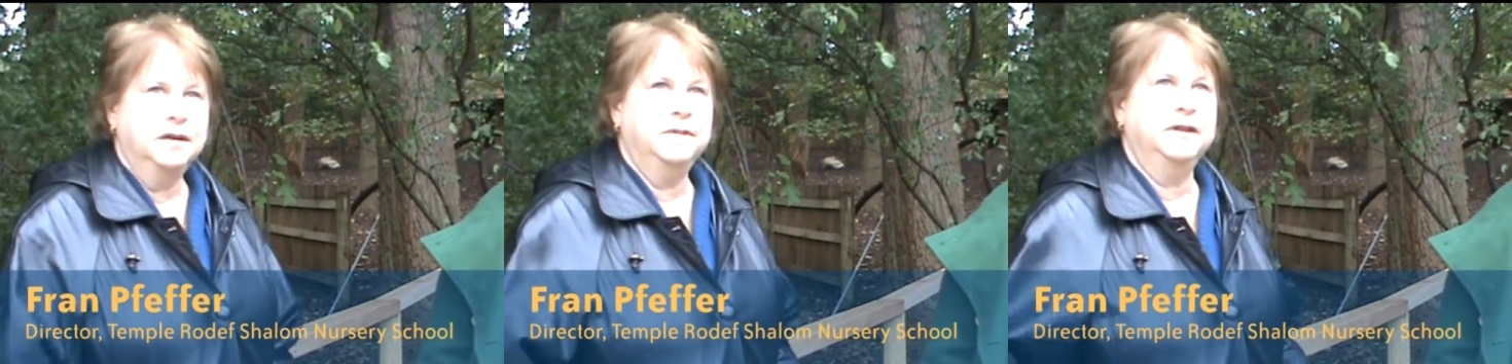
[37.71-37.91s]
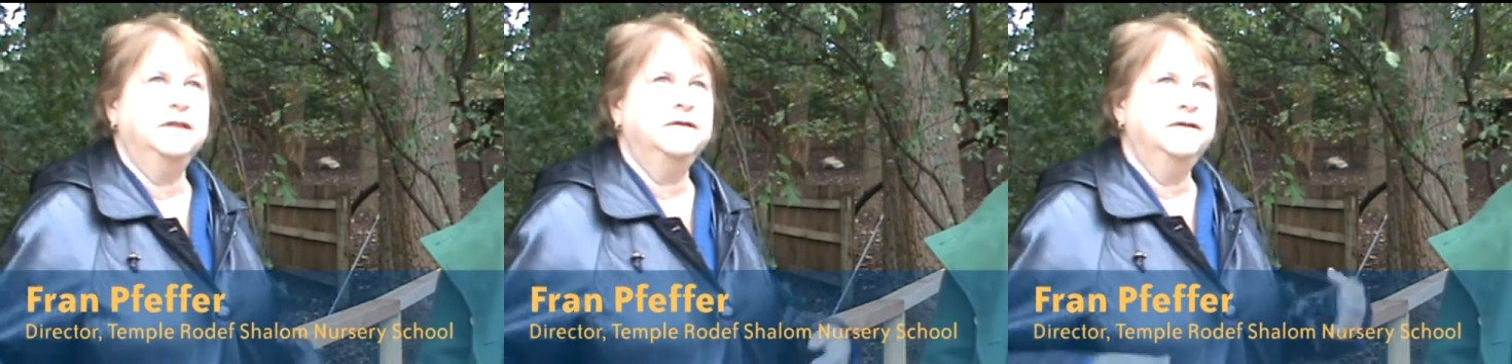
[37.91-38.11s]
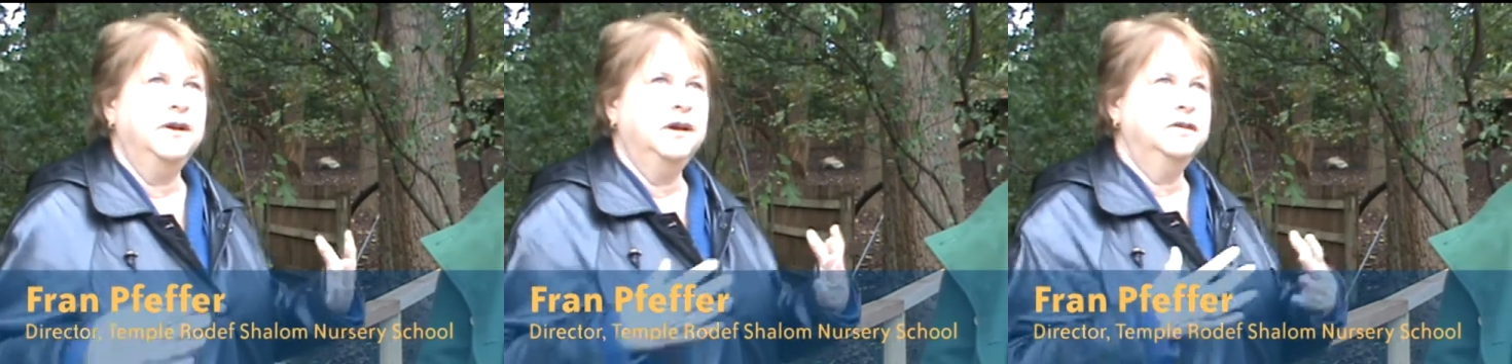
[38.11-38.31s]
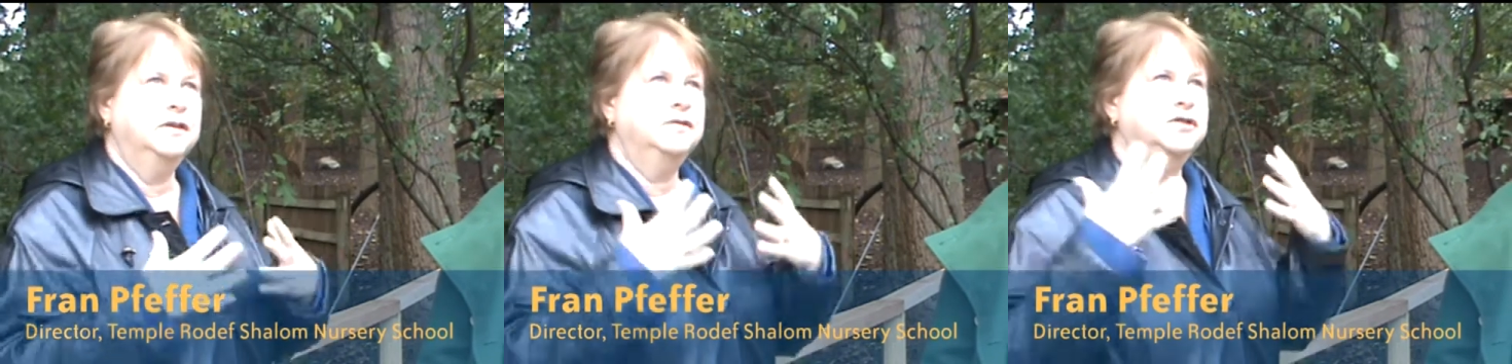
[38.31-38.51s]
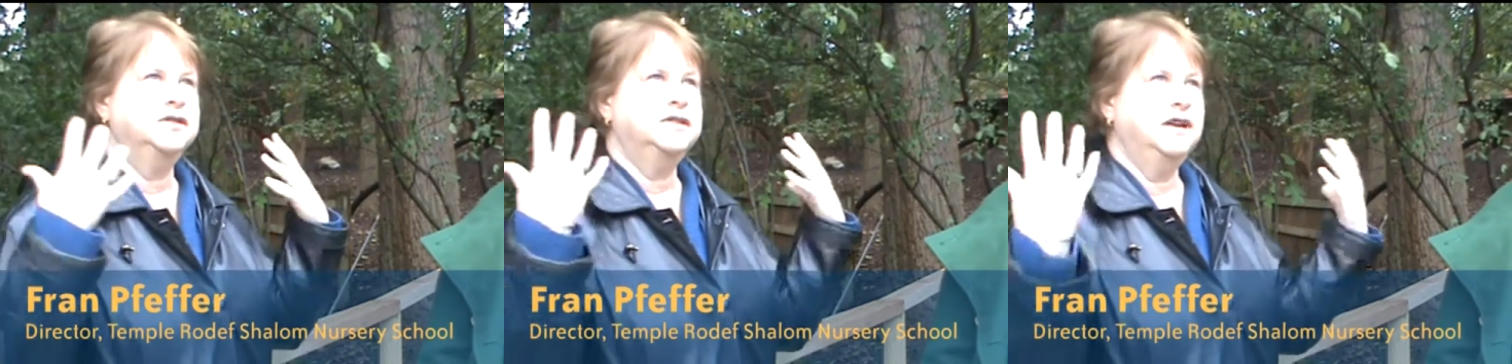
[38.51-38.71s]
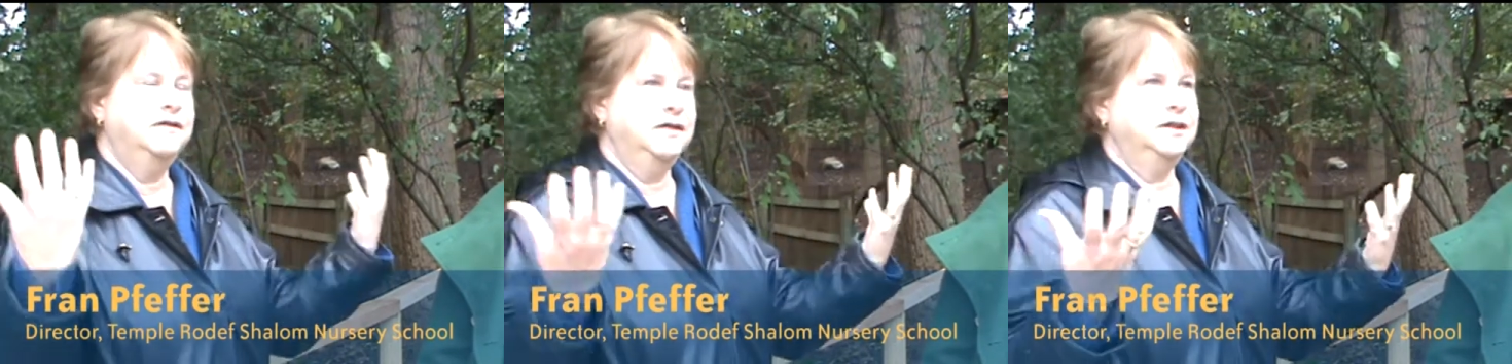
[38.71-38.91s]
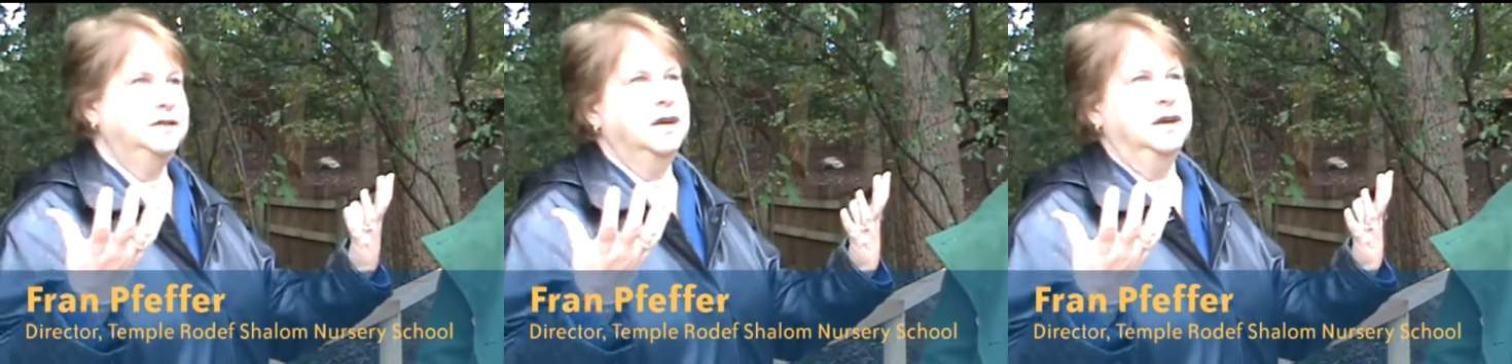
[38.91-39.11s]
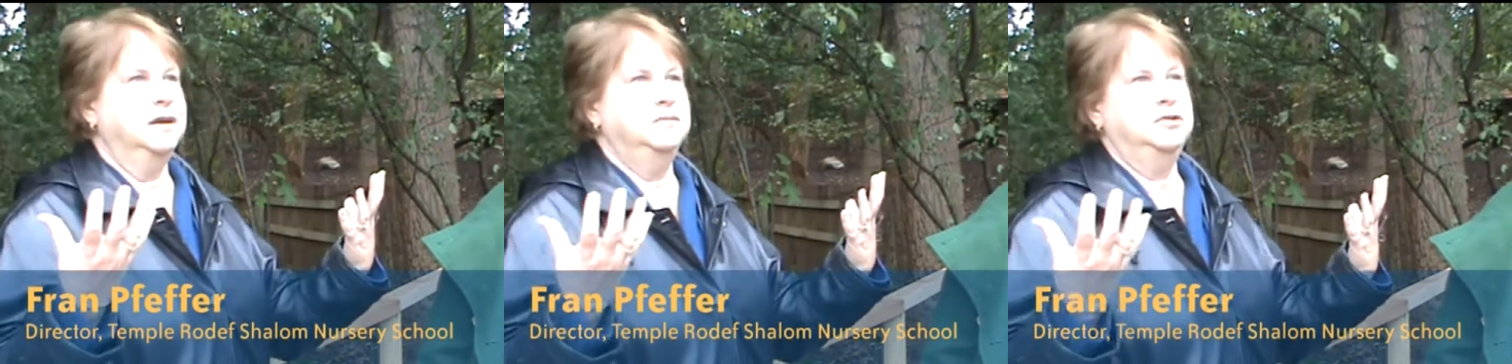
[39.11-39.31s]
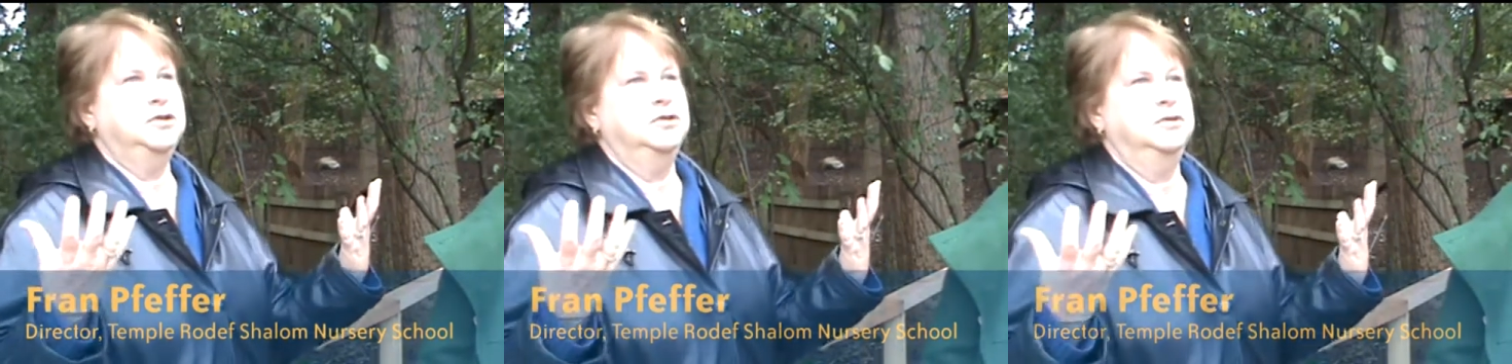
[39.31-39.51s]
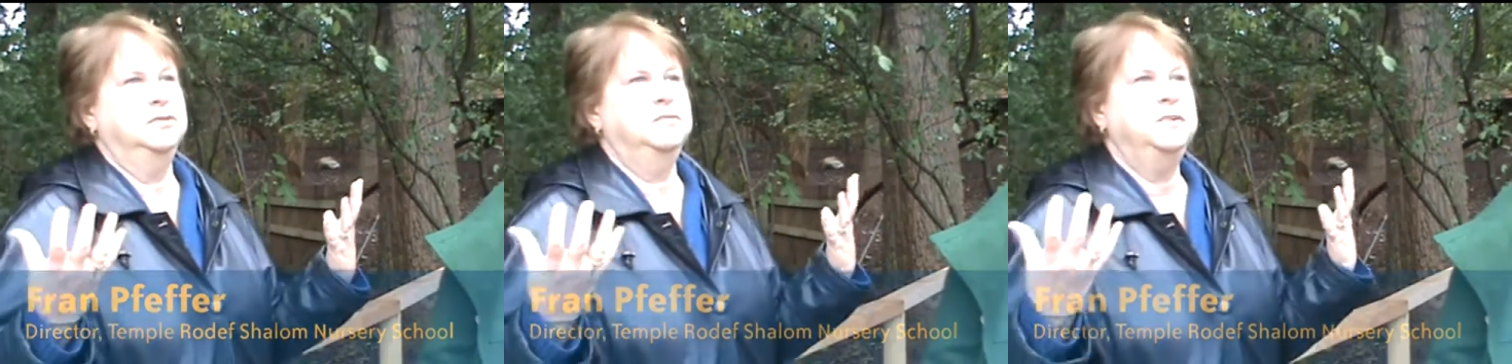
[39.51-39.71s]
about the value of just having time
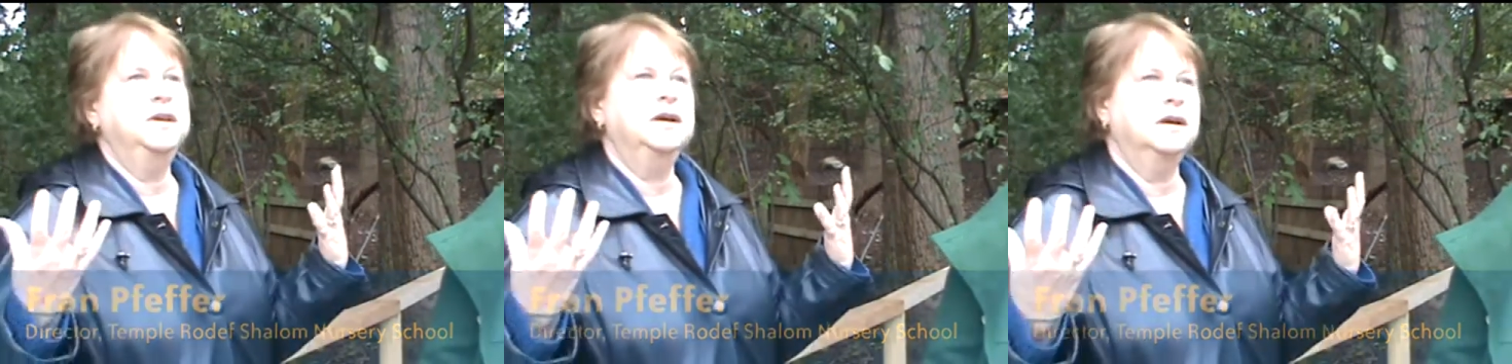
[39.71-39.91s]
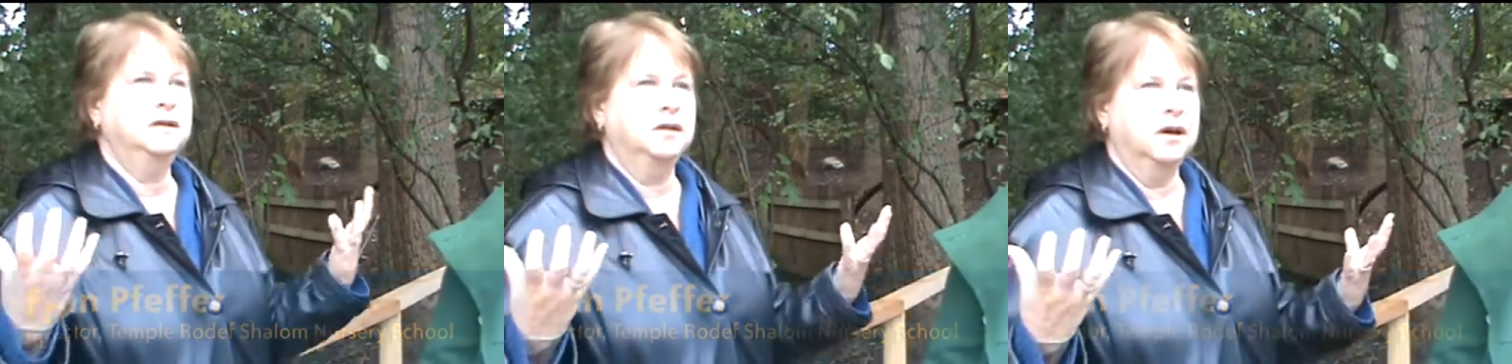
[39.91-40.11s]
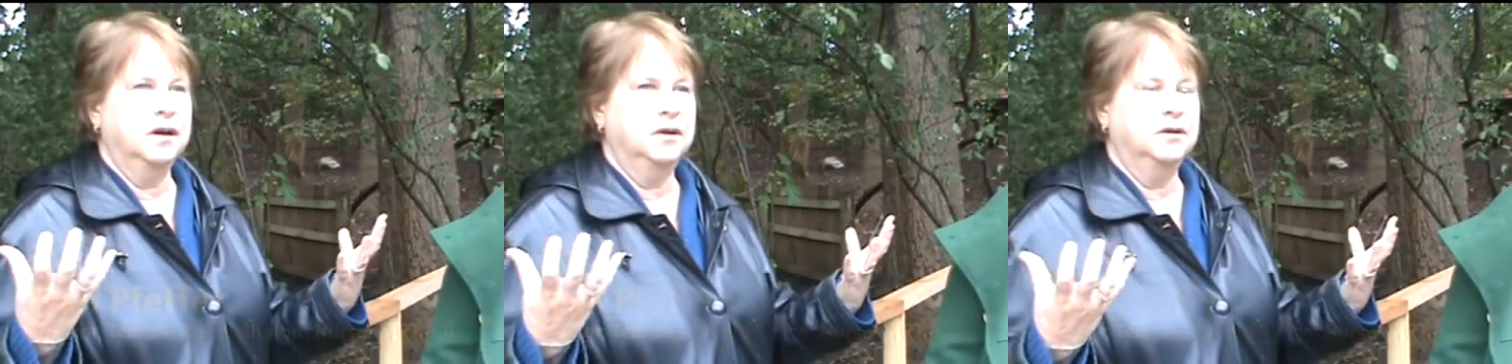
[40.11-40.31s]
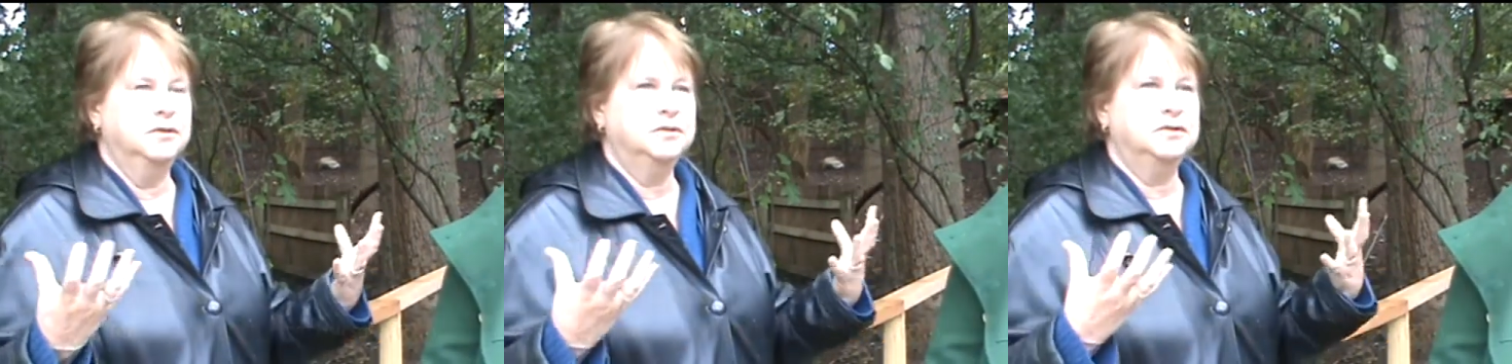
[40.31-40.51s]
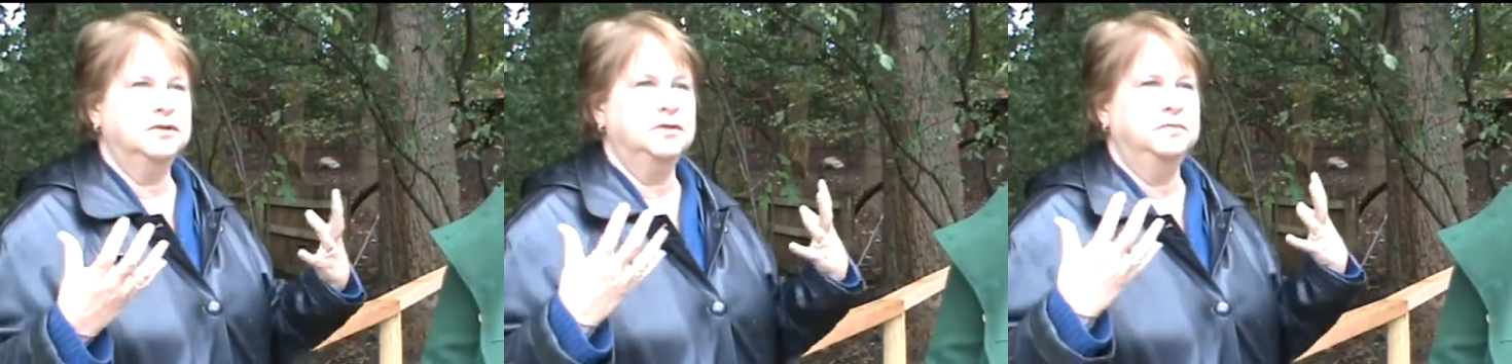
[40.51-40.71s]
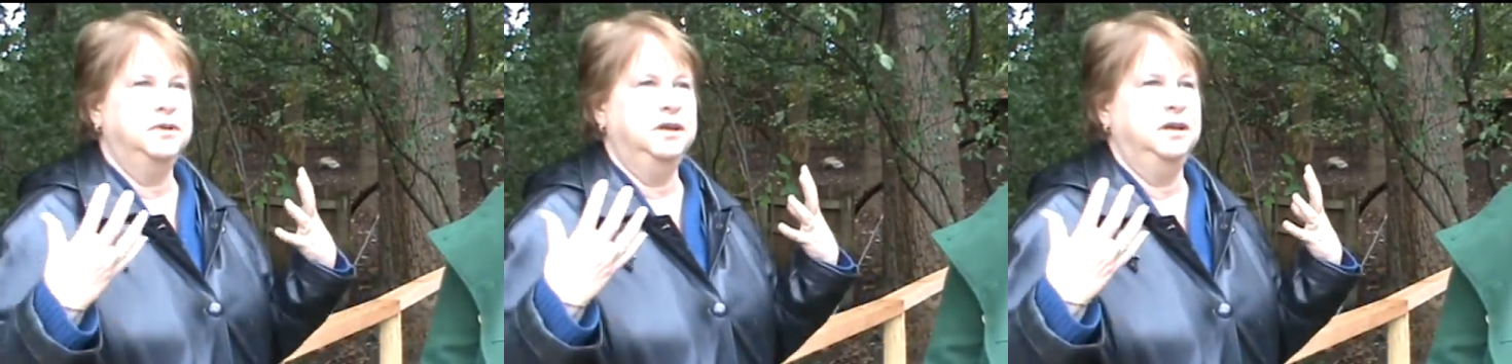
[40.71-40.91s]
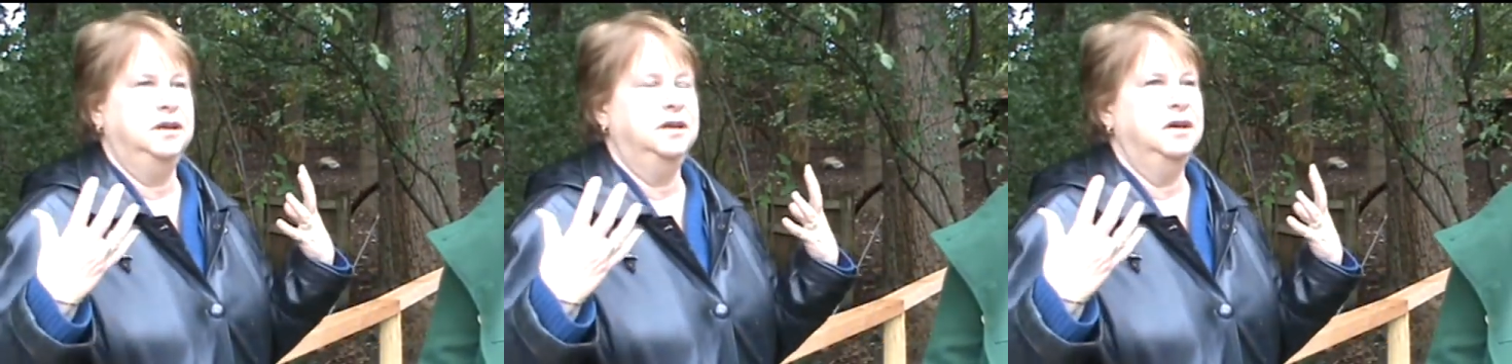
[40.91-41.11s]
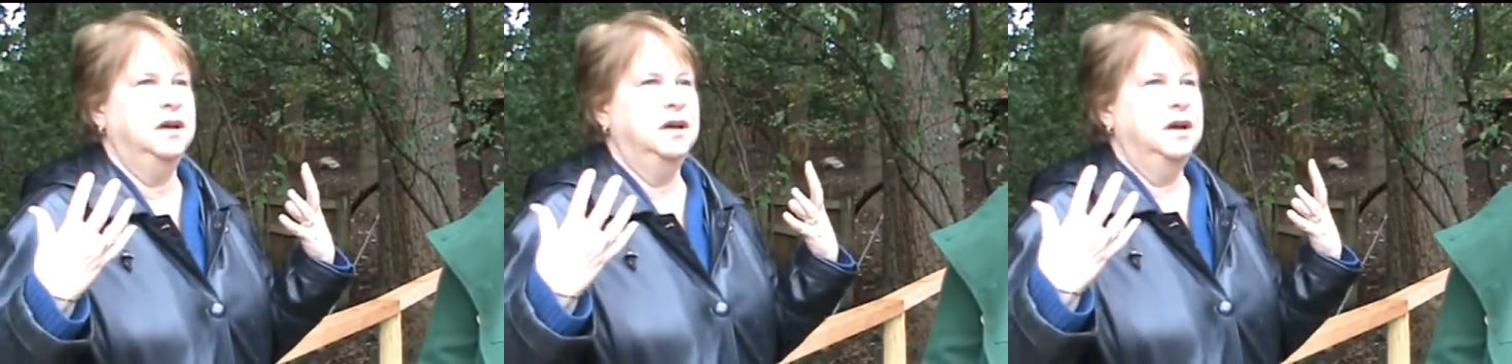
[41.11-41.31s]
to be alone, to be,